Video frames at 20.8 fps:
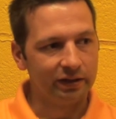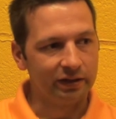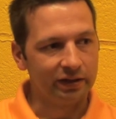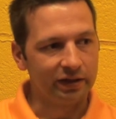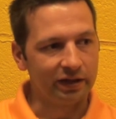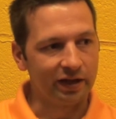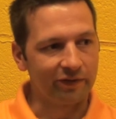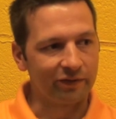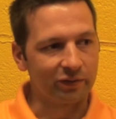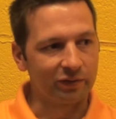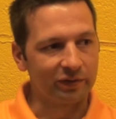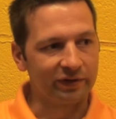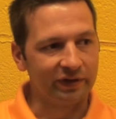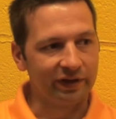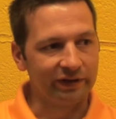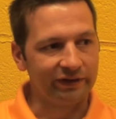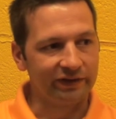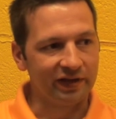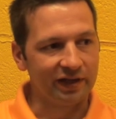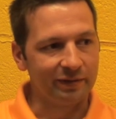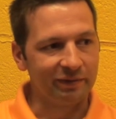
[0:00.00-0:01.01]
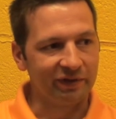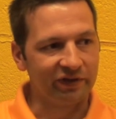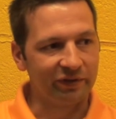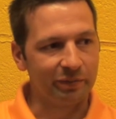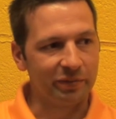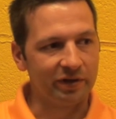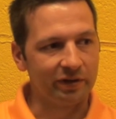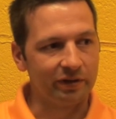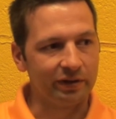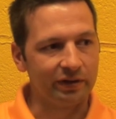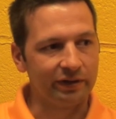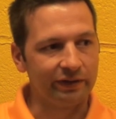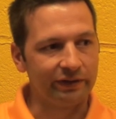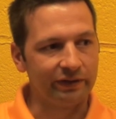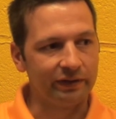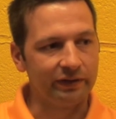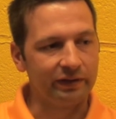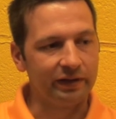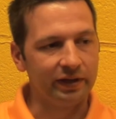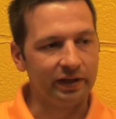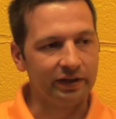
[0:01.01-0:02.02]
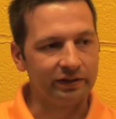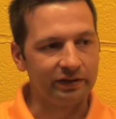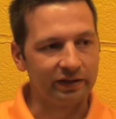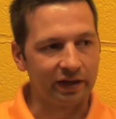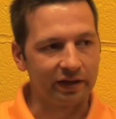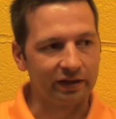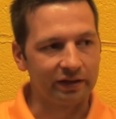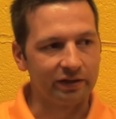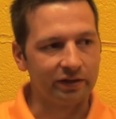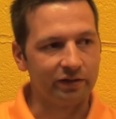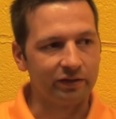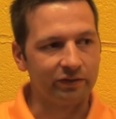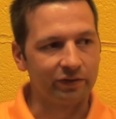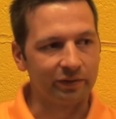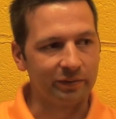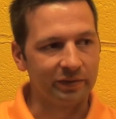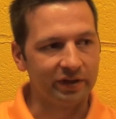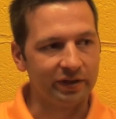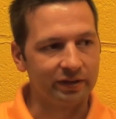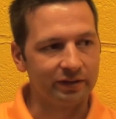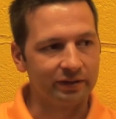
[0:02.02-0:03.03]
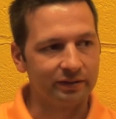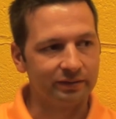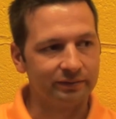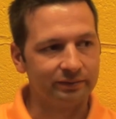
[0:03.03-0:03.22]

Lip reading: get everyone that same experience, and then kind of go from there.